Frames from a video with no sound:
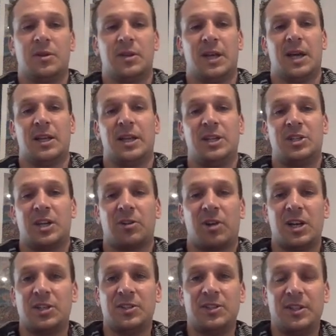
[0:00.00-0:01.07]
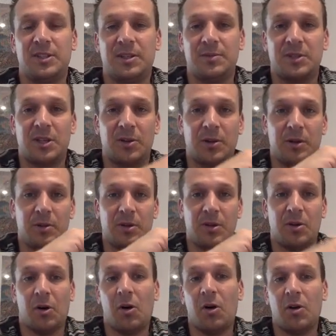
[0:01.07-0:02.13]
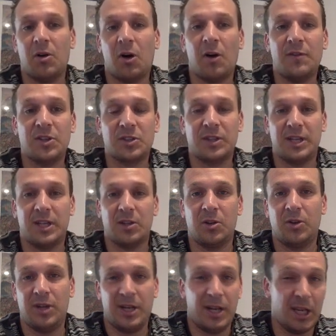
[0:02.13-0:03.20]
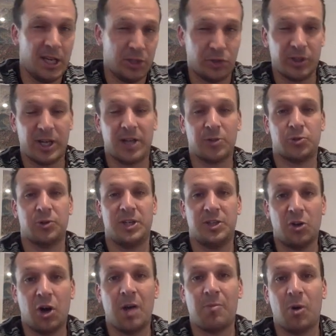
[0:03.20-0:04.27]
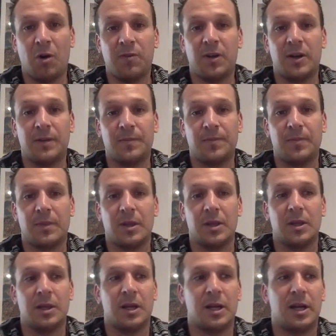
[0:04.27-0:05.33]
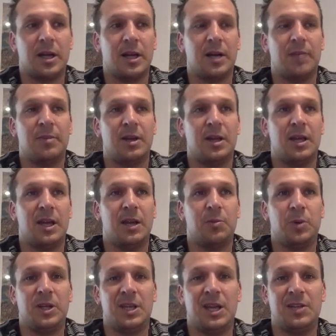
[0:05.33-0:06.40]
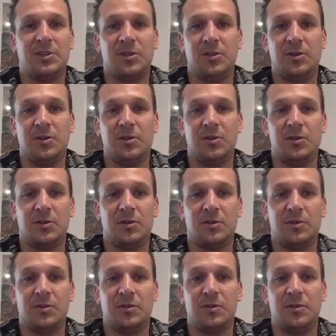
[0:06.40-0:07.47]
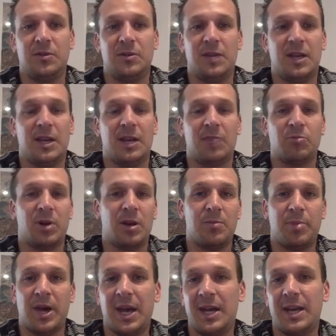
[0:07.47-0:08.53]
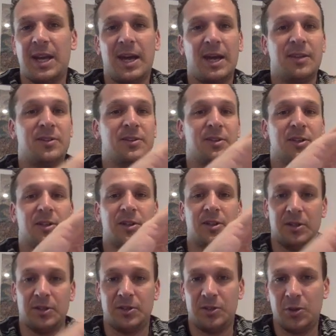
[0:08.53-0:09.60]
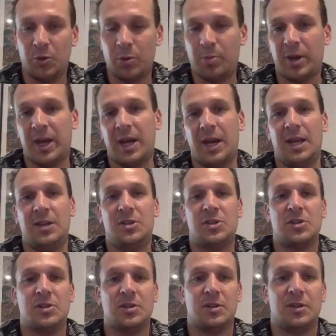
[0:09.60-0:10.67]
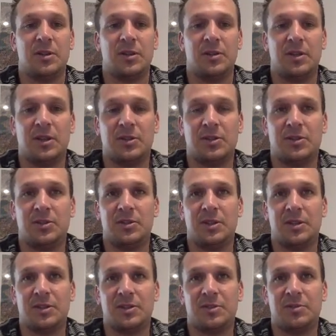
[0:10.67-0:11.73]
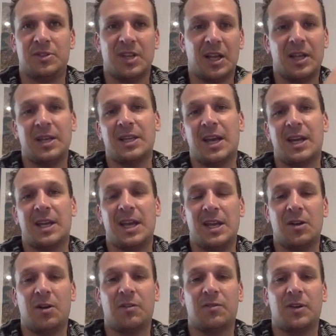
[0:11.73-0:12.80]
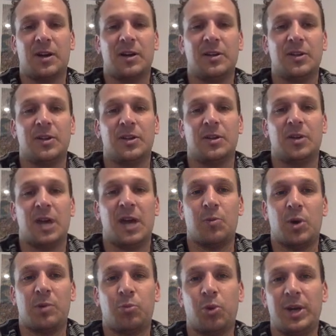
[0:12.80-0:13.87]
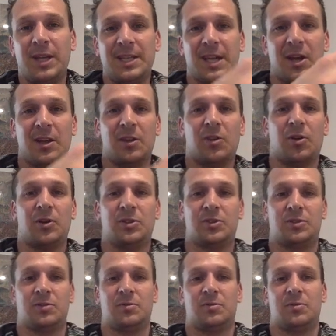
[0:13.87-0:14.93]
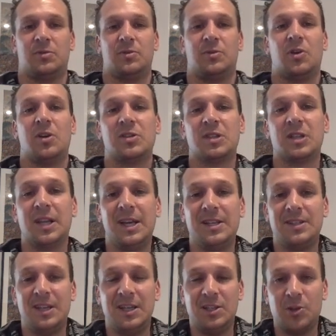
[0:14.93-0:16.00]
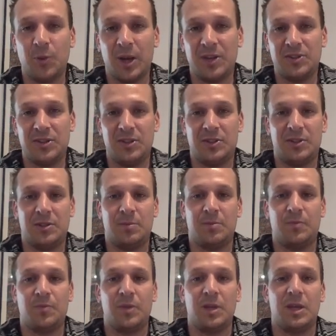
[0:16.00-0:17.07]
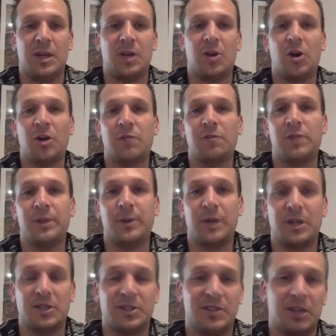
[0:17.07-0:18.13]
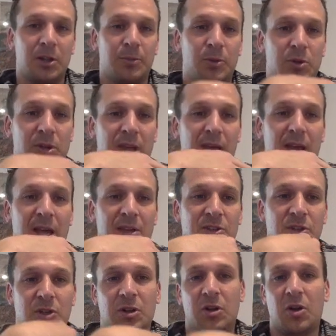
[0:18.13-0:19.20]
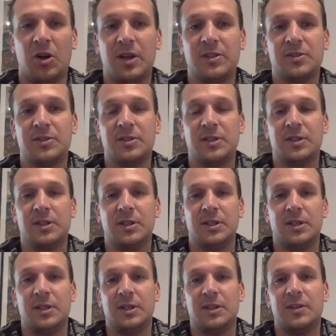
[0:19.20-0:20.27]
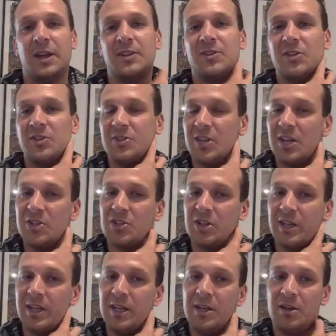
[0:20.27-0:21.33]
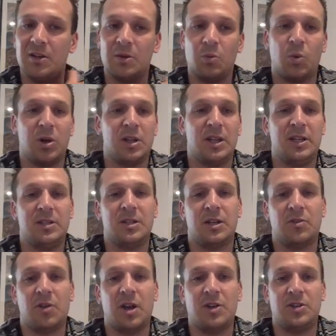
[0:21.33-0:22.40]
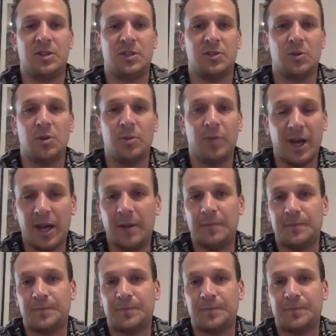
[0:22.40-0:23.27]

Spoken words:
Our lead generation system is going to obviously include an introductory type offer, and we need to then run paid ads to a page that's selling that key offer, and we're bringing those leads into our system, and hopefully we're going to sell them on as new clients. That's essentially what lead generation is all about.